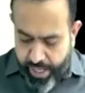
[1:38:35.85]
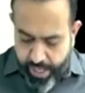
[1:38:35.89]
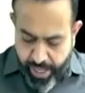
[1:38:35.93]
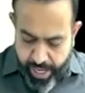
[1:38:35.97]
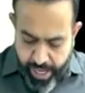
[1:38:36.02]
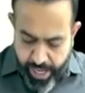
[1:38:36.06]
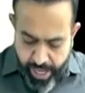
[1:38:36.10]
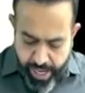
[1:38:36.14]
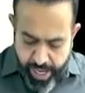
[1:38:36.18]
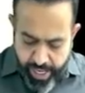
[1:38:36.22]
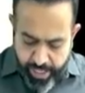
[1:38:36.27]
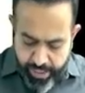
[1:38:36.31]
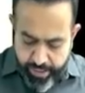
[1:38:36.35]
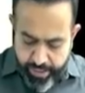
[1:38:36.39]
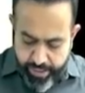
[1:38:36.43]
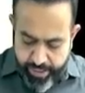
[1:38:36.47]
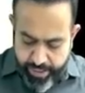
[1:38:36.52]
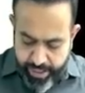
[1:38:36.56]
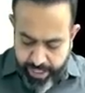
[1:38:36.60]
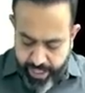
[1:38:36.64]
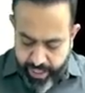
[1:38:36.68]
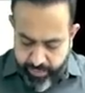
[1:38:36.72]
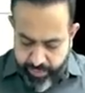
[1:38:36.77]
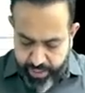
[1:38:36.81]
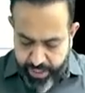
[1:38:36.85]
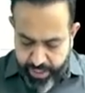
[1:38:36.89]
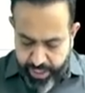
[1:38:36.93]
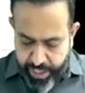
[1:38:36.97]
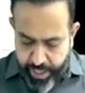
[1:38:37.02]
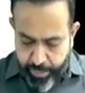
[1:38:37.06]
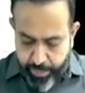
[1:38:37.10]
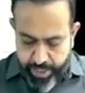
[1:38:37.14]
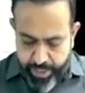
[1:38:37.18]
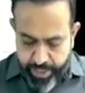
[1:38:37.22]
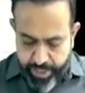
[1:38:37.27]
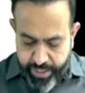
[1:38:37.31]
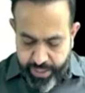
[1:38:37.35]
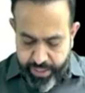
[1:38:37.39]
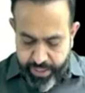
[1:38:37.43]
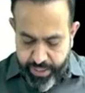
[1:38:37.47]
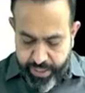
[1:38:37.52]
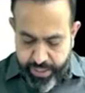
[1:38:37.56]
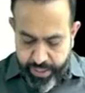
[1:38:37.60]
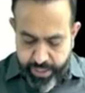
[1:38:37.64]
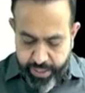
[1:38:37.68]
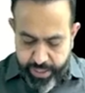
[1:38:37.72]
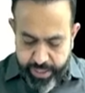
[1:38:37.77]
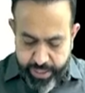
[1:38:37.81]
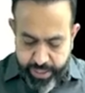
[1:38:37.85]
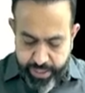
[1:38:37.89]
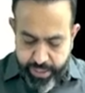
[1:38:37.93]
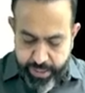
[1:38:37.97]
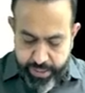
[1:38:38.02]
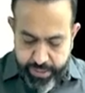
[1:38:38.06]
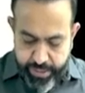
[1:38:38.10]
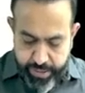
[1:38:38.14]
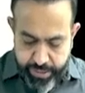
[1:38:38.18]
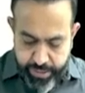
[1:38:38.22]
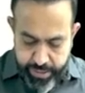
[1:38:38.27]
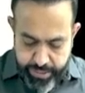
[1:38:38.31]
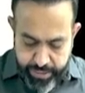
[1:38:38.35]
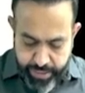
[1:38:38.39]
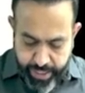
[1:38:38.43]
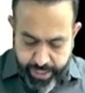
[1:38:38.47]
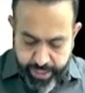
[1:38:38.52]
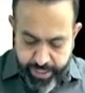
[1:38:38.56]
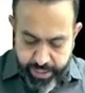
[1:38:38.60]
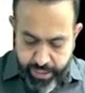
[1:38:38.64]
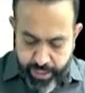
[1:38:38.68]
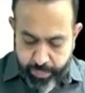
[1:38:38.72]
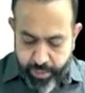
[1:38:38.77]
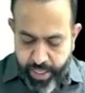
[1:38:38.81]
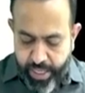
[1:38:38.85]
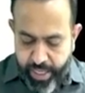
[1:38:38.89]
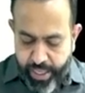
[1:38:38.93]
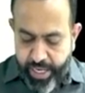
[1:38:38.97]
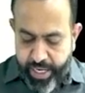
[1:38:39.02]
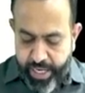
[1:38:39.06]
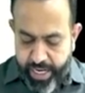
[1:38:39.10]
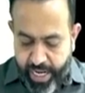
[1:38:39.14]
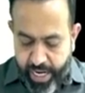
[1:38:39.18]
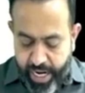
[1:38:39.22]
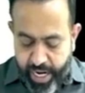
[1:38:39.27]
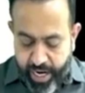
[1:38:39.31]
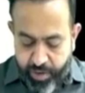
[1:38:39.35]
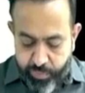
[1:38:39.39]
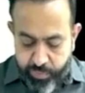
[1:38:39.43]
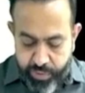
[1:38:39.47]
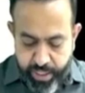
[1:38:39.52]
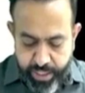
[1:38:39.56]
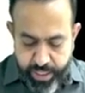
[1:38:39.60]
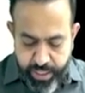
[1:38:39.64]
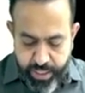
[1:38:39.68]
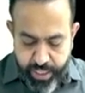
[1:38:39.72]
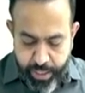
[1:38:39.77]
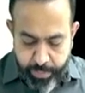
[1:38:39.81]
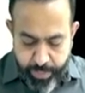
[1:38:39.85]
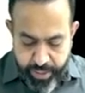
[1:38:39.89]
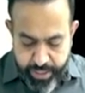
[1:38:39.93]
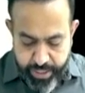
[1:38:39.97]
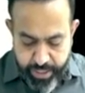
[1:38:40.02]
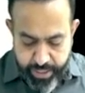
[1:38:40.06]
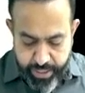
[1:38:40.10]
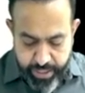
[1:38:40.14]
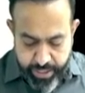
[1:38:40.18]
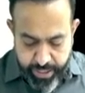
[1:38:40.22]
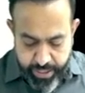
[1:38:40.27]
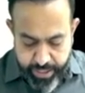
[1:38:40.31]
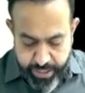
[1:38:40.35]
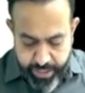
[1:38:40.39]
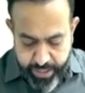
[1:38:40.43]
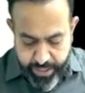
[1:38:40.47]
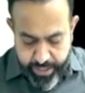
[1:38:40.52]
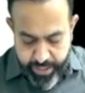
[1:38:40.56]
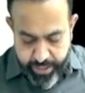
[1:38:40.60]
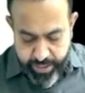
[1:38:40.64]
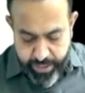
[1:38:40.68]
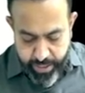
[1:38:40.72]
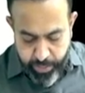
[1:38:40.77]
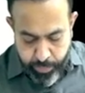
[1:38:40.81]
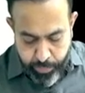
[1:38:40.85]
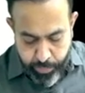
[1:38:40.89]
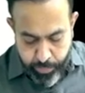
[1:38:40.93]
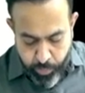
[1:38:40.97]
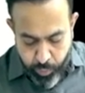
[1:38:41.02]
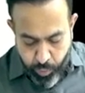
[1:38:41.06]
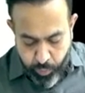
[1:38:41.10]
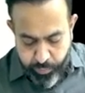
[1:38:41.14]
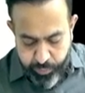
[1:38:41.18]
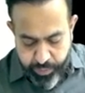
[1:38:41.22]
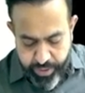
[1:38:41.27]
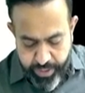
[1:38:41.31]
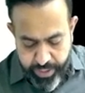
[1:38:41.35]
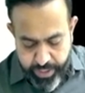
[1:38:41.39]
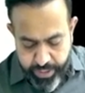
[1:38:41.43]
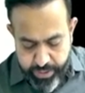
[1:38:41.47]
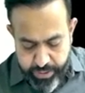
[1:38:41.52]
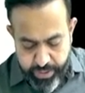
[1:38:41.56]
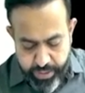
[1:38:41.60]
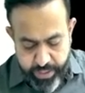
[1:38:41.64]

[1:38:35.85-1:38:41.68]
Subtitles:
and they have debited, credited this item, and after debiting, crediting, their profit is a